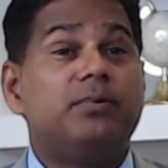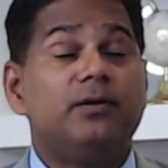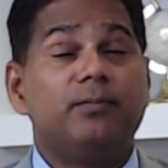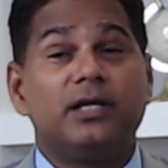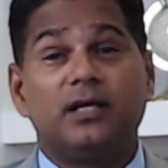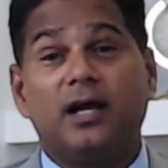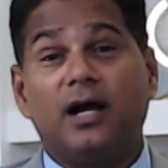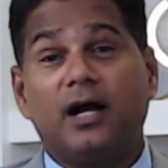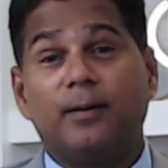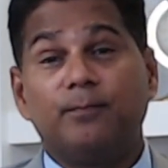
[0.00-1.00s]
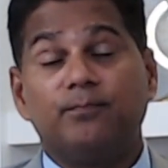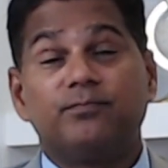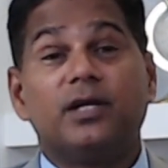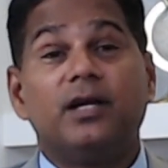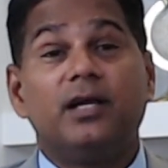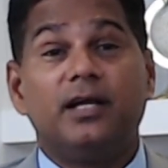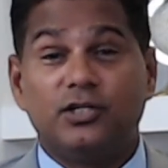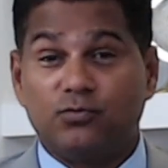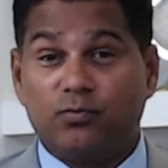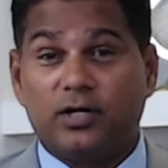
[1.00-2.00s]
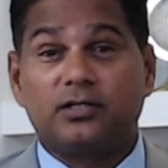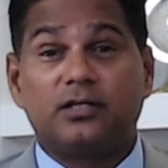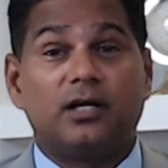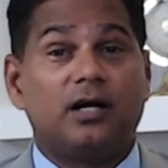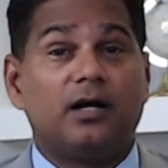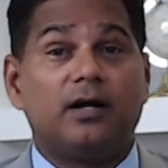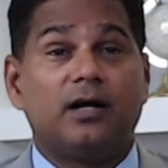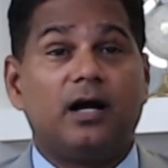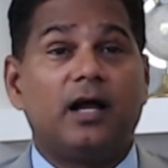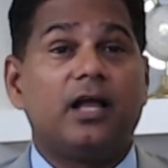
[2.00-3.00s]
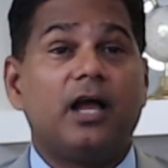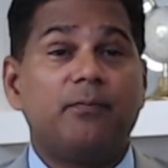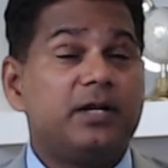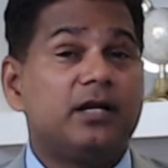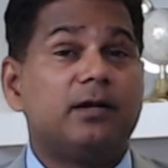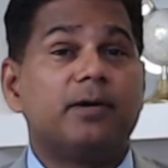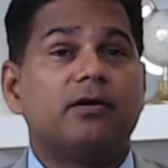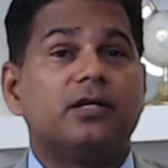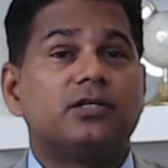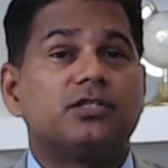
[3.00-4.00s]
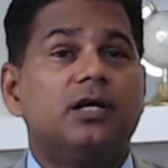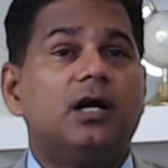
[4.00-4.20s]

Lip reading: Believe me, it is worth. I have been an immigrant.